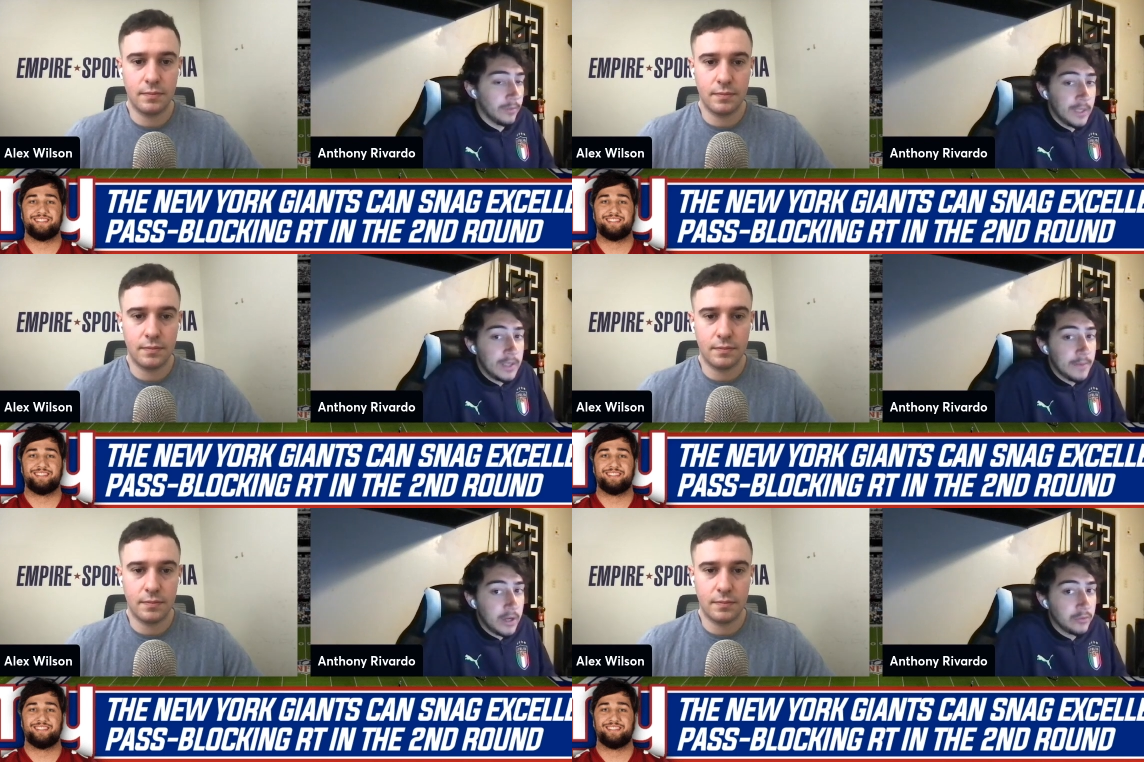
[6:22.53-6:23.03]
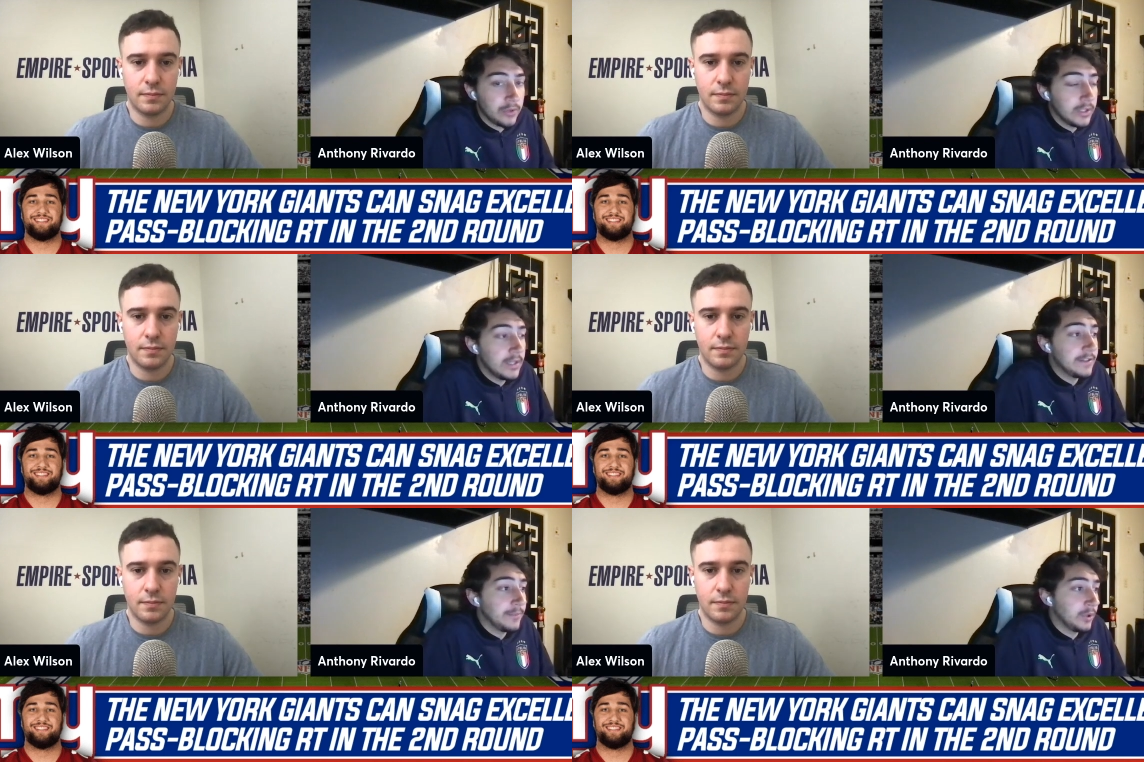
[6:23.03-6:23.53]
Speaker 1: He might really
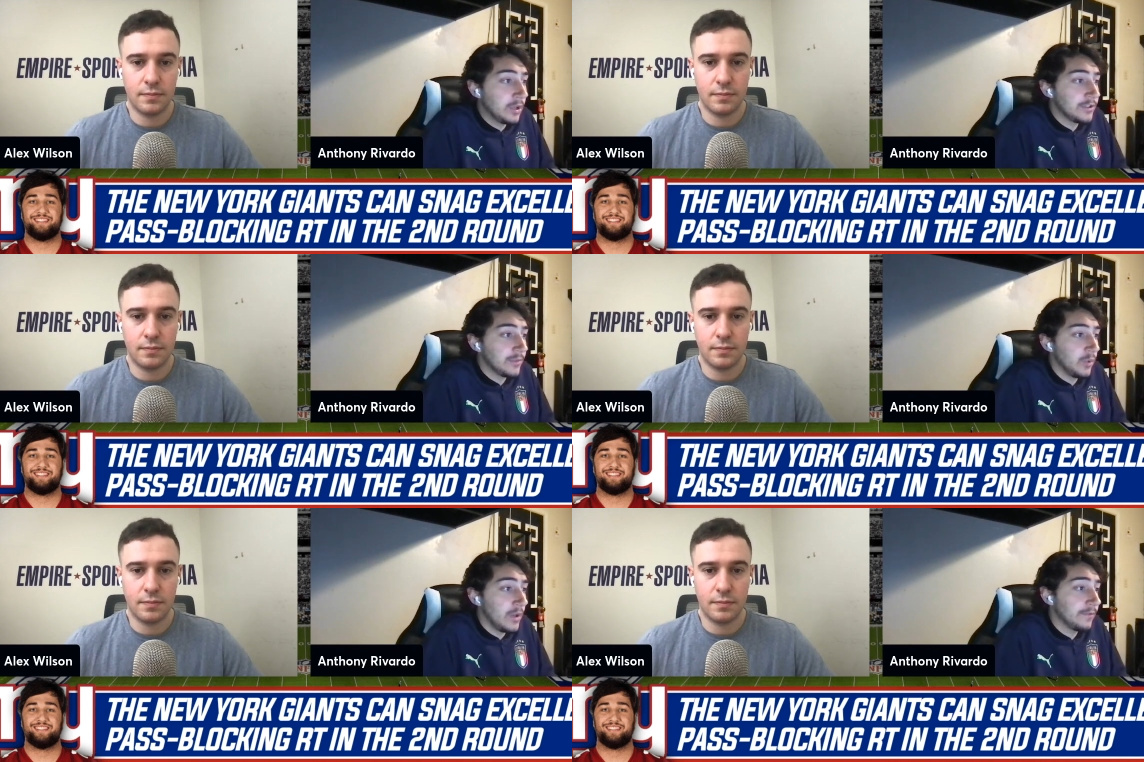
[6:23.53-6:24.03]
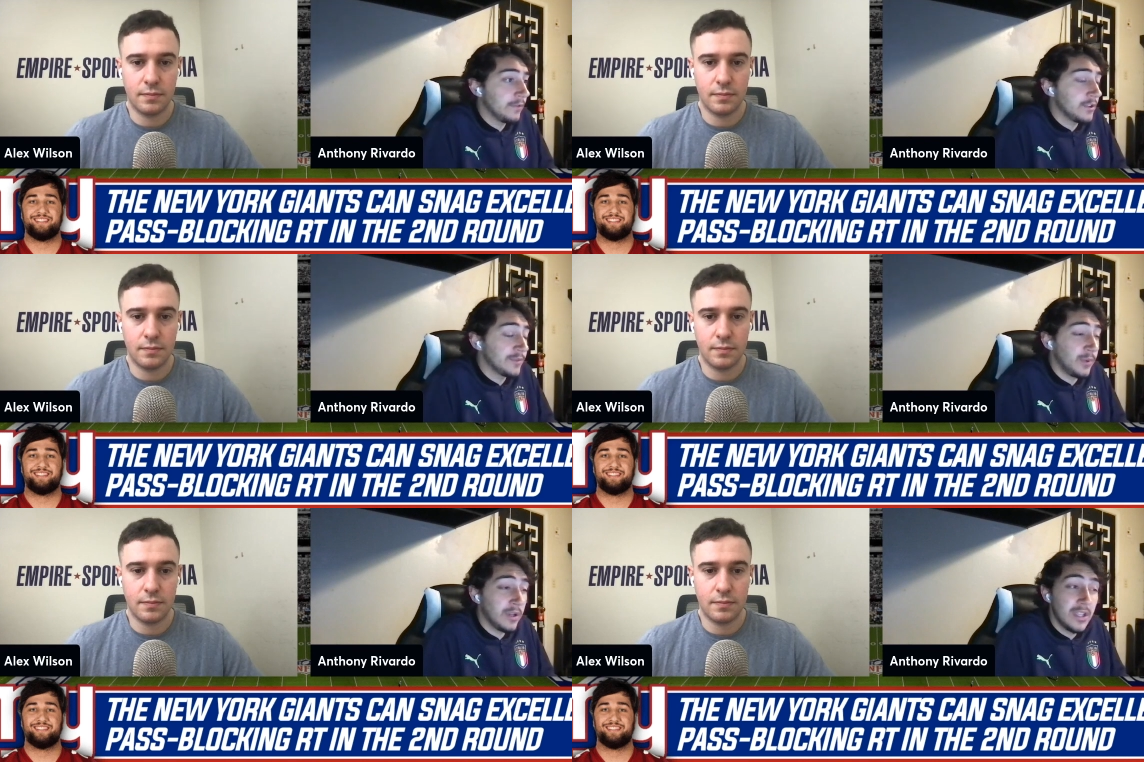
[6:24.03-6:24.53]
need to put on some weight first,
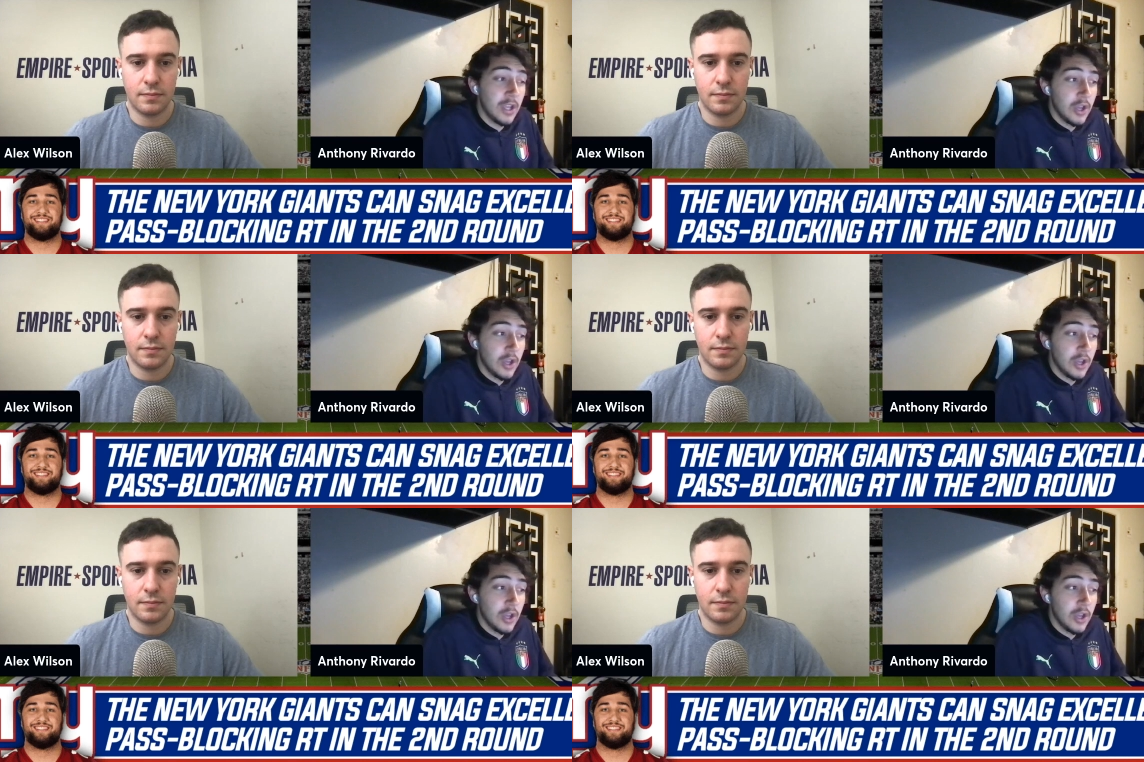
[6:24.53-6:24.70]
but